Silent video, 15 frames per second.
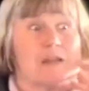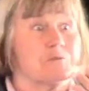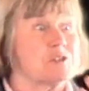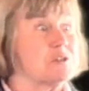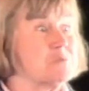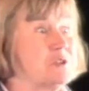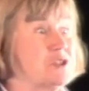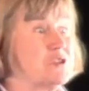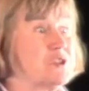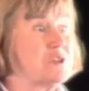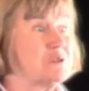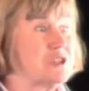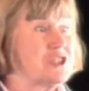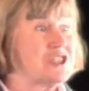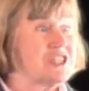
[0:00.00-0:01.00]
I'm going to be doing,
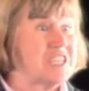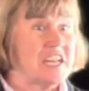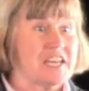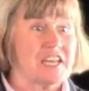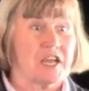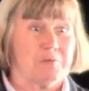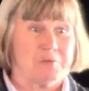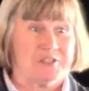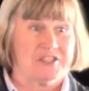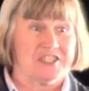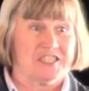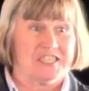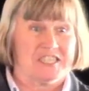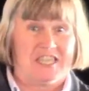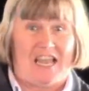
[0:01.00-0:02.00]
which is standing up and
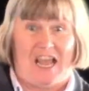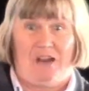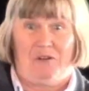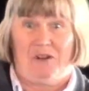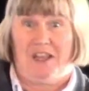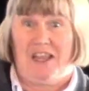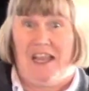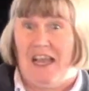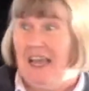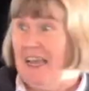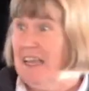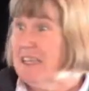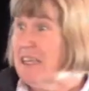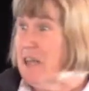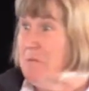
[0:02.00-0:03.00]
sitting down.
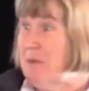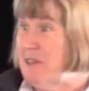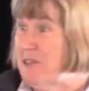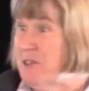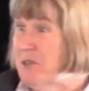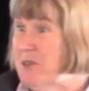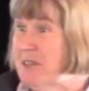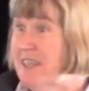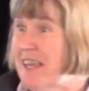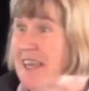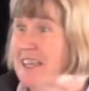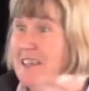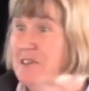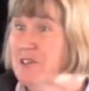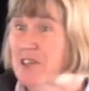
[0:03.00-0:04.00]
I led my students on
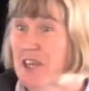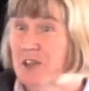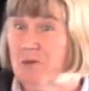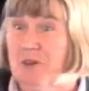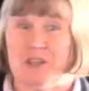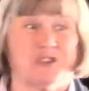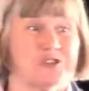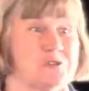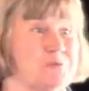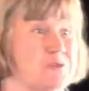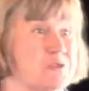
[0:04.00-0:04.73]
a January term